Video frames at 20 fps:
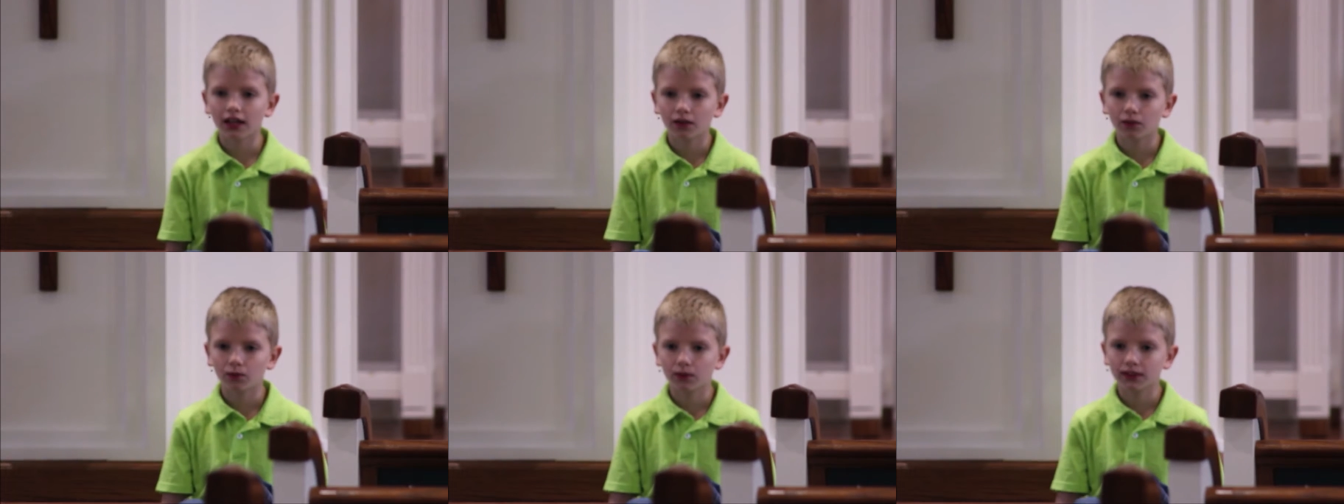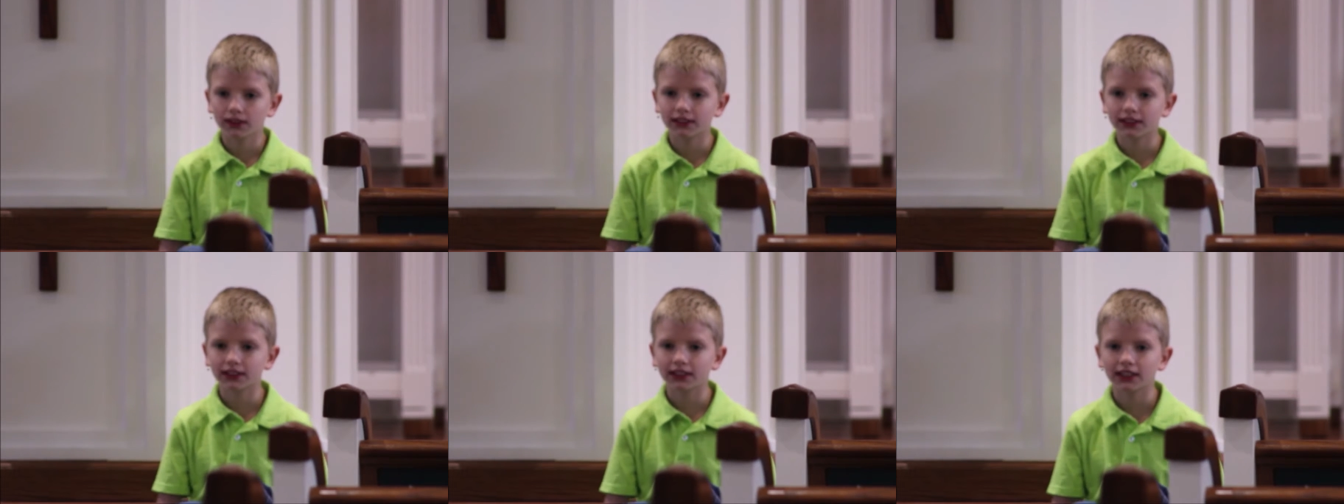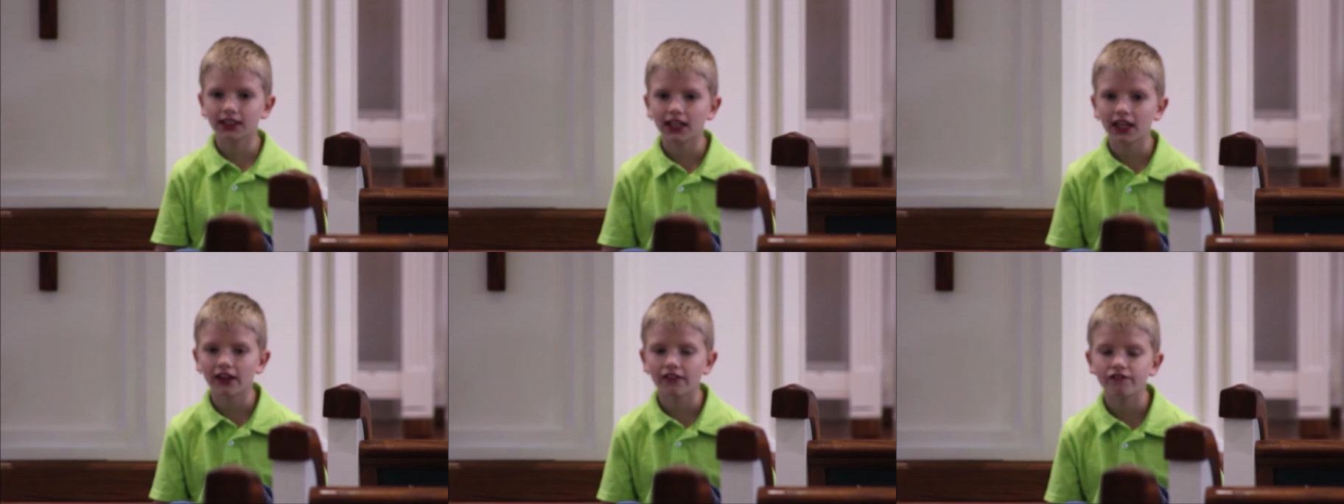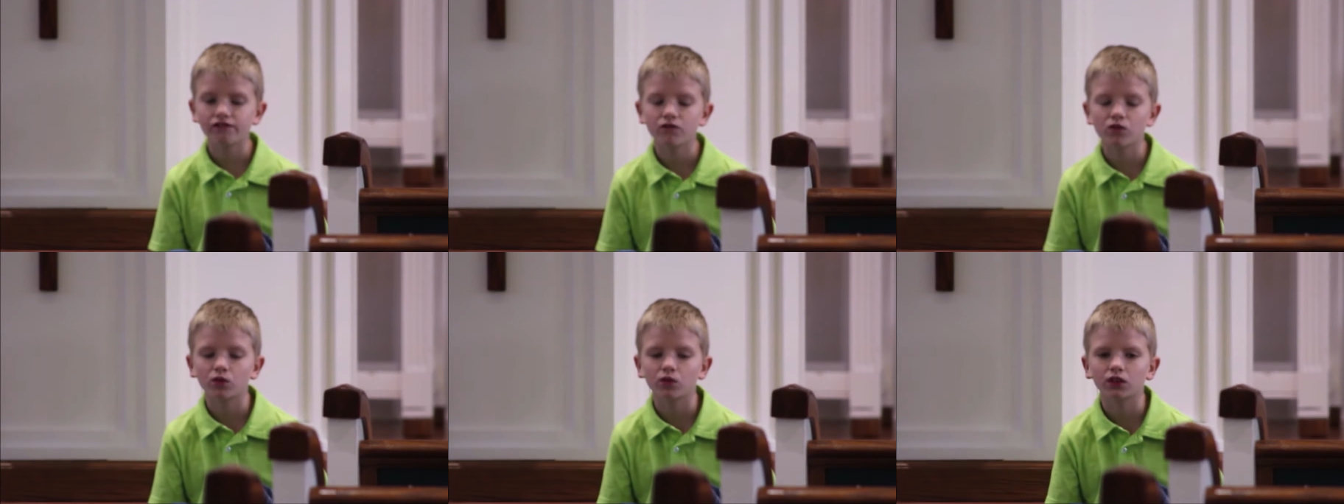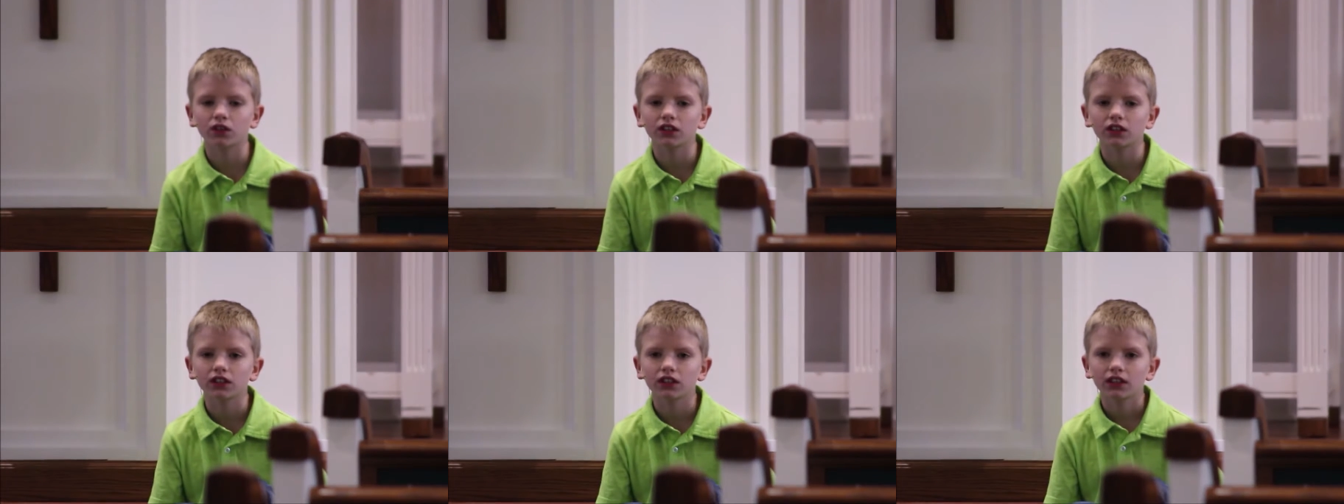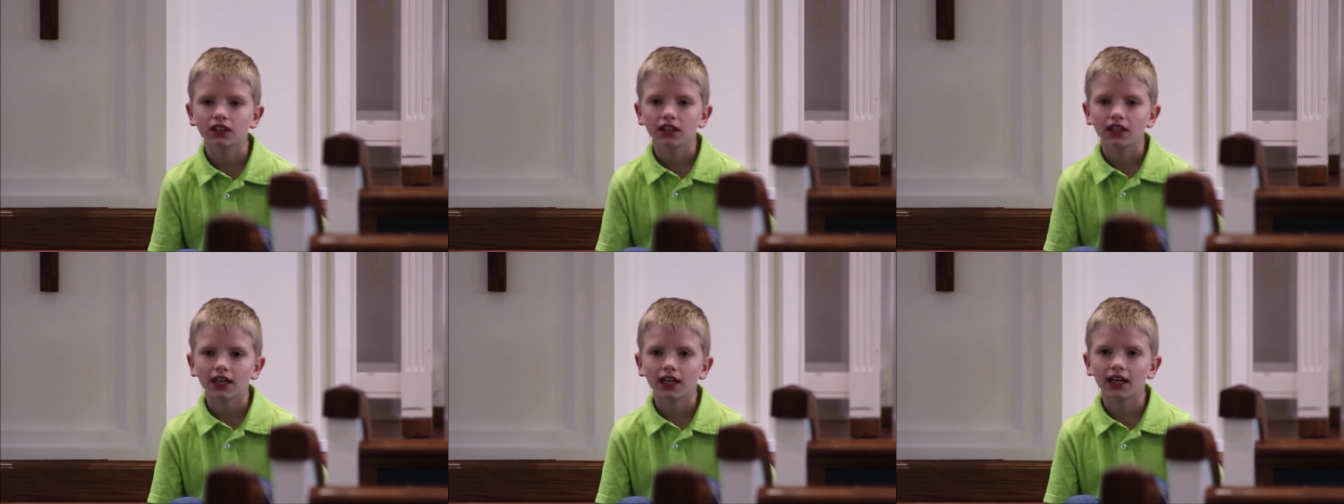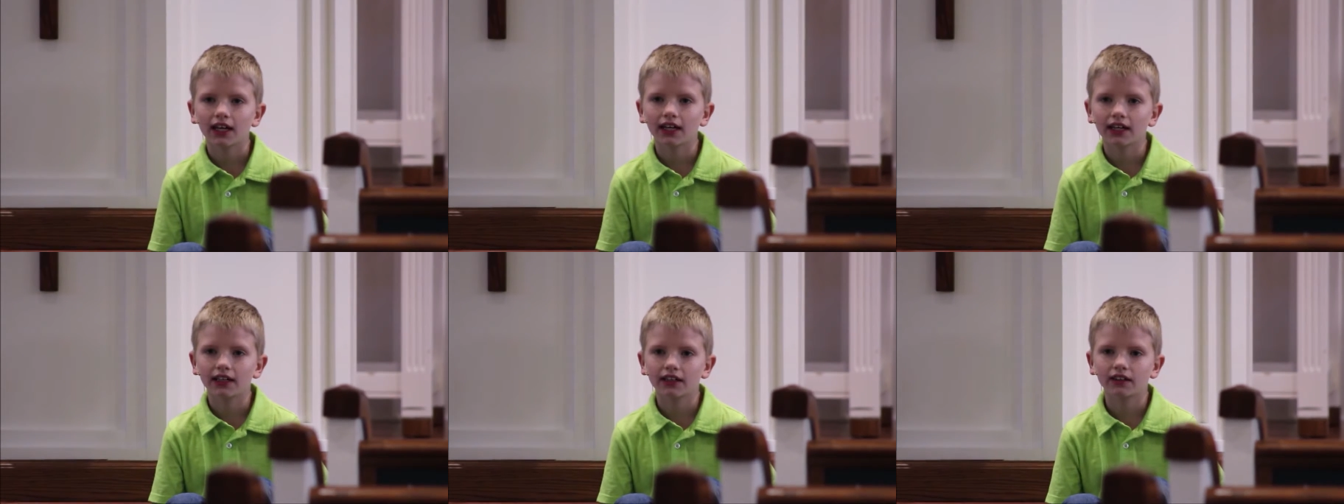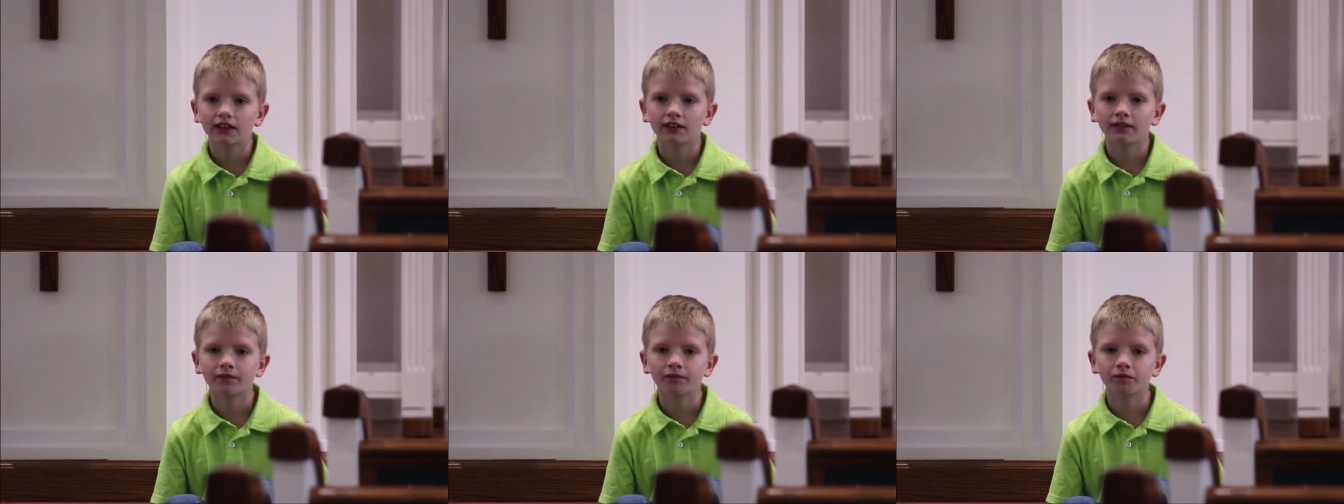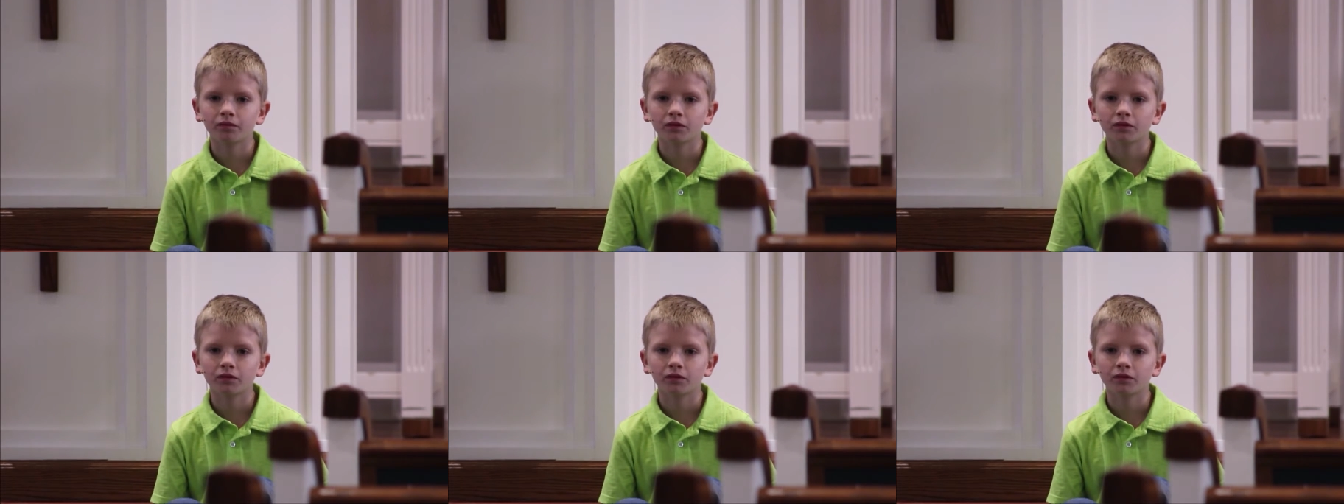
I was in K four, and